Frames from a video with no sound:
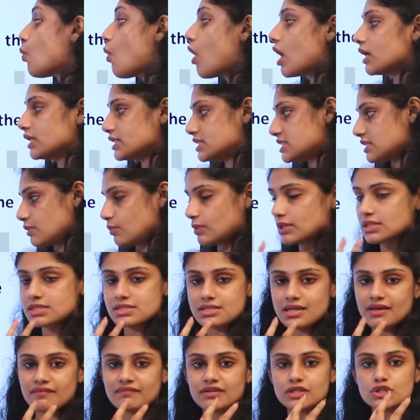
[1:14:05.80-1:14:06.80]
quality, when
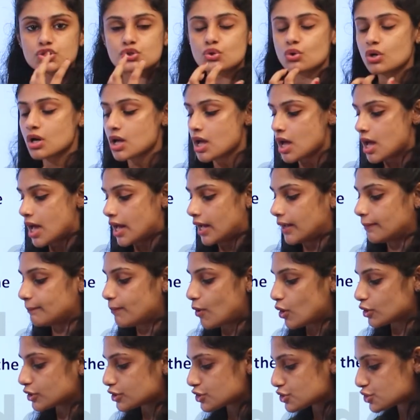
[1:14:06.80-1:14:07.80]
it's giving to
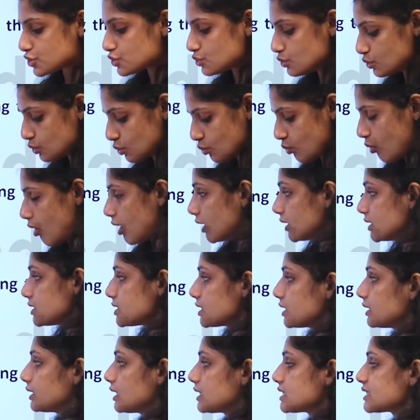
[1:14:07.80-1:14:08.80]
importance to
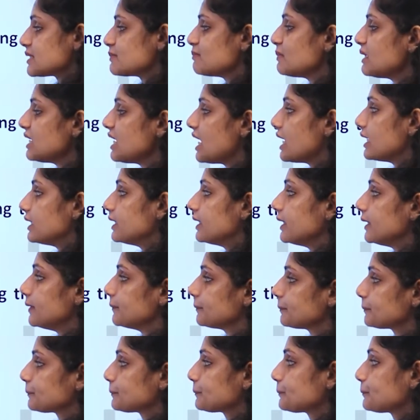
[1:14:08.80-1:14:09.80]
quality. That is B and D.
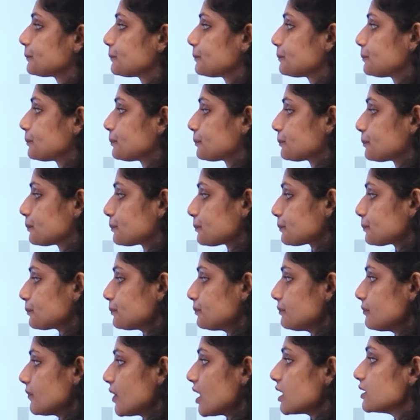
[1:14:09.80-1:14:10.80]

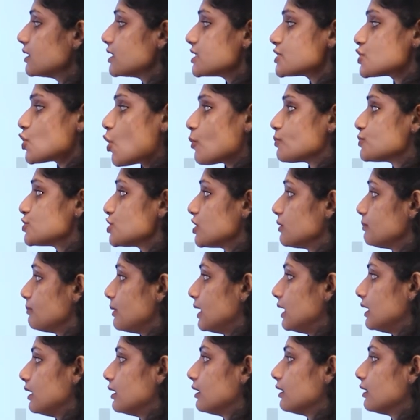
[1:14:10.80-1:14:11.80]
That is option
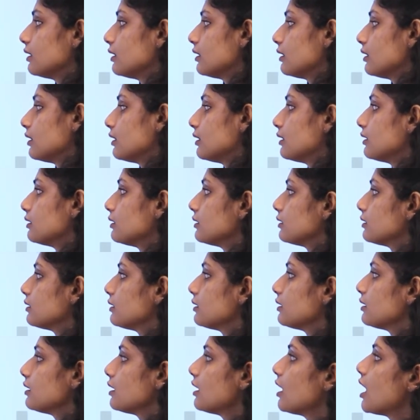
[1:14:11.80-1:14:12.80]
D.
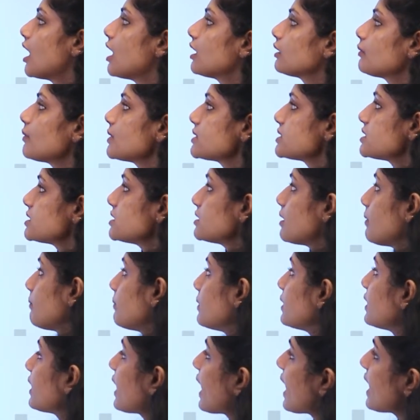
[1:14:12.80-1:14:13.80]
Question
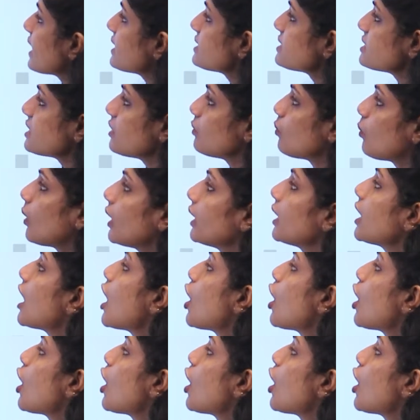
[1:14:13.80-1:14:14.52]
number 81.